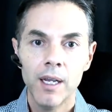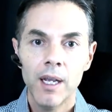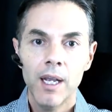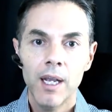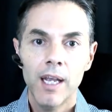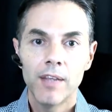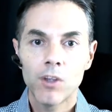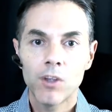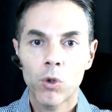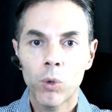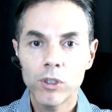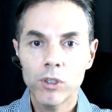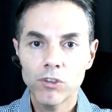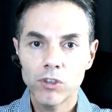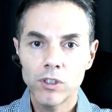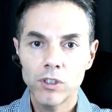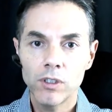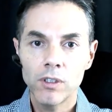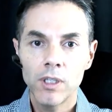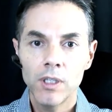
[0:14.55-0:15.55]
And the
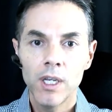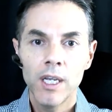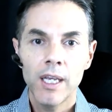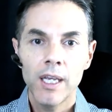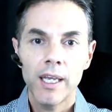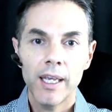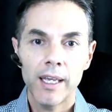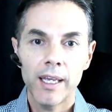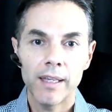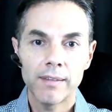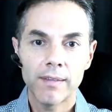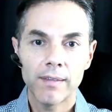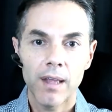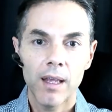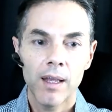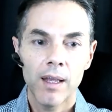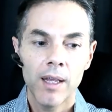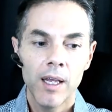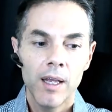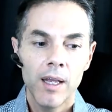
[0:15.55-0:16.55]
question
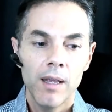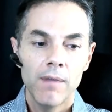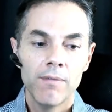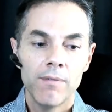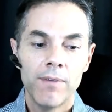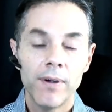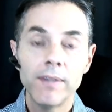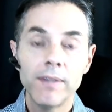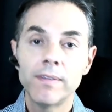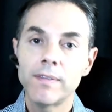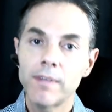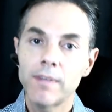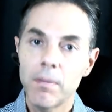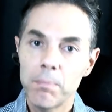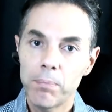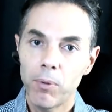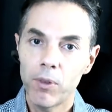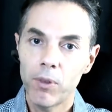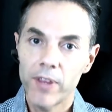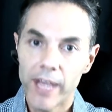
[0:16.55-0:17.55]
is very
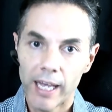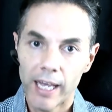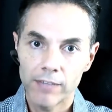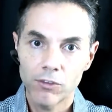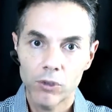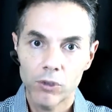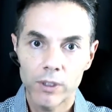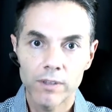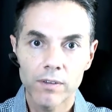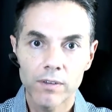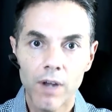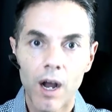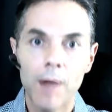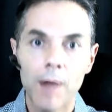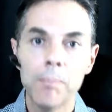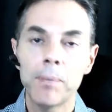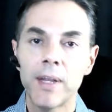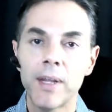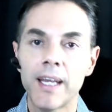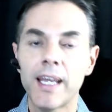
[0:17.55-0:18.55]
simple. The answer is
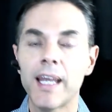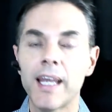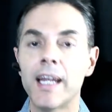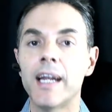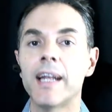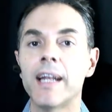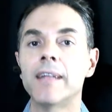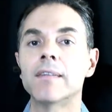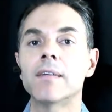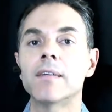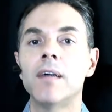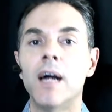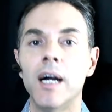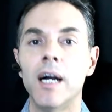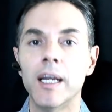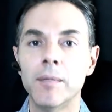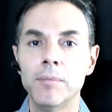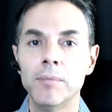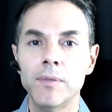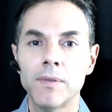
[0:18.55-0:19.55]
complicated at
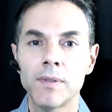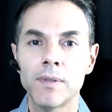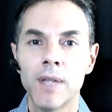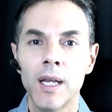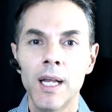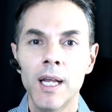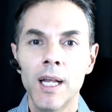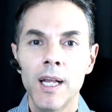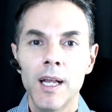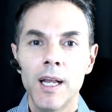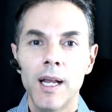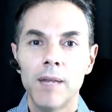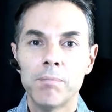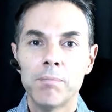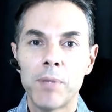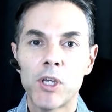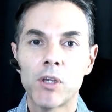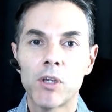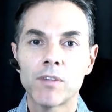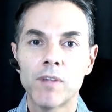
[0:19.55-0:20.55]
times
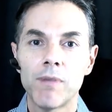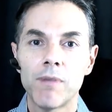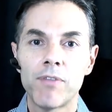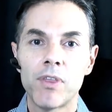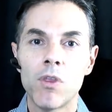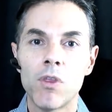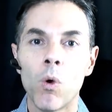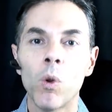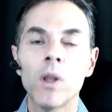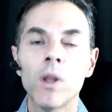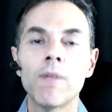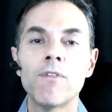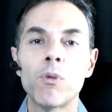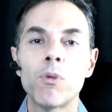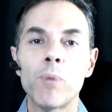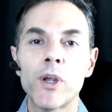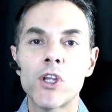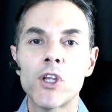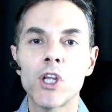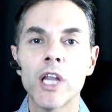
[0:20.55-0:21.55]
because of all of the
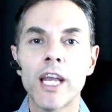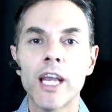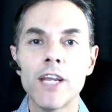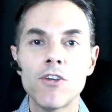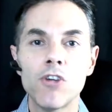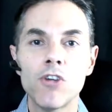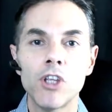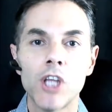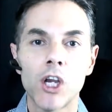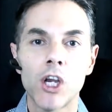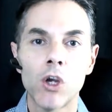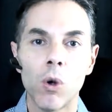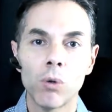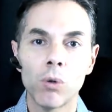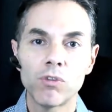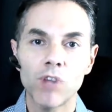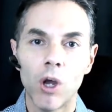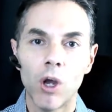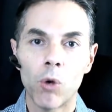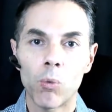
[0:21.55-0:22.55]
regulation that
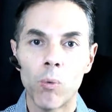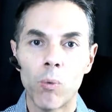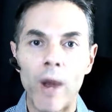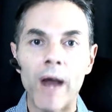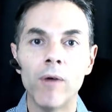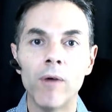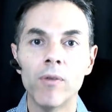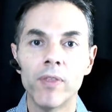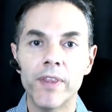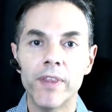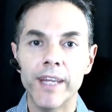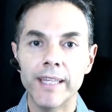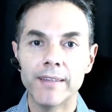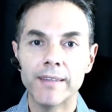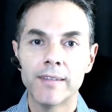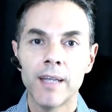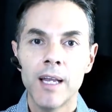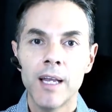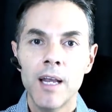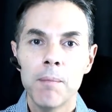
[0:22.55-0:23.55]
goes around it.
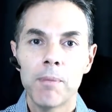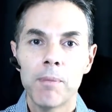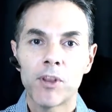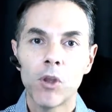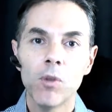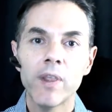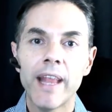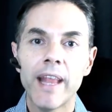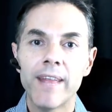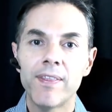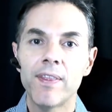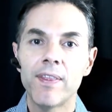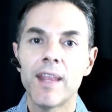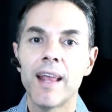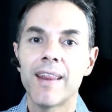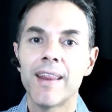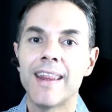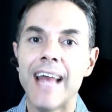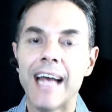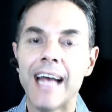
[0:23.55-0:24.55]
But don't let
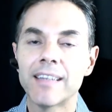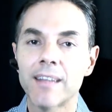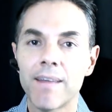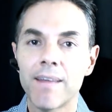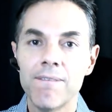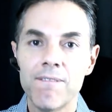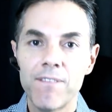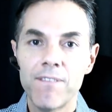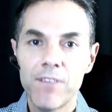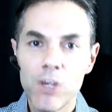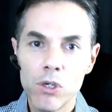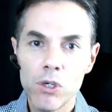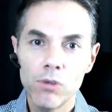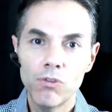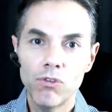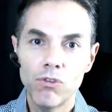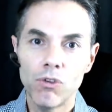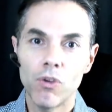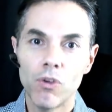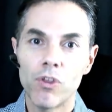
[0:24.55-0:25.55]
that
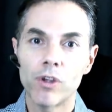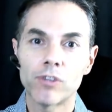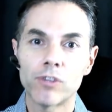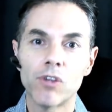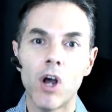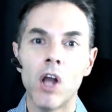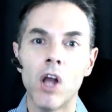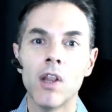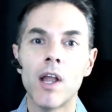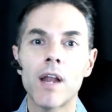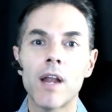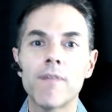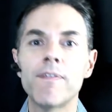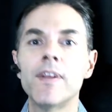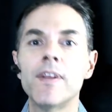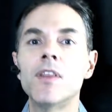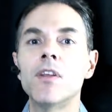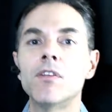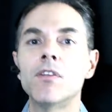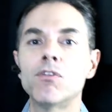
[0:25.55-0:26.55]
confuse you. There's a lot of
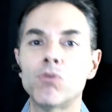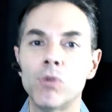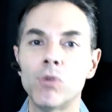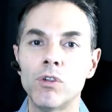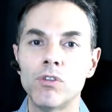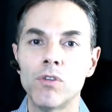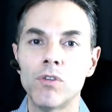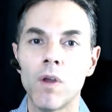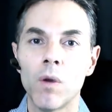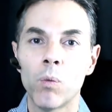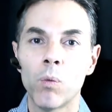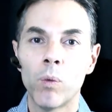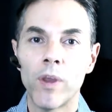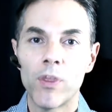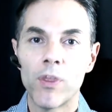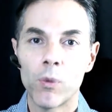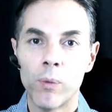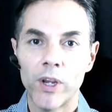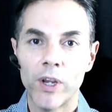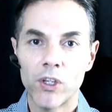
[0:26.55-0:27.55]
industries with
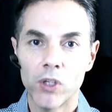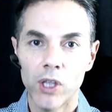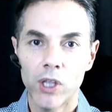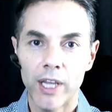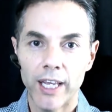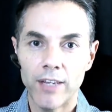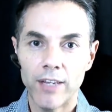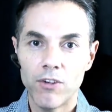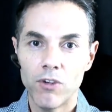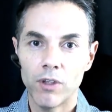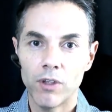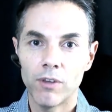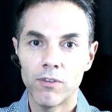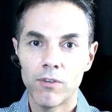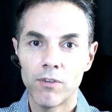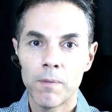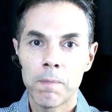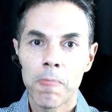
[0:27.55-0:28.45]
regulations.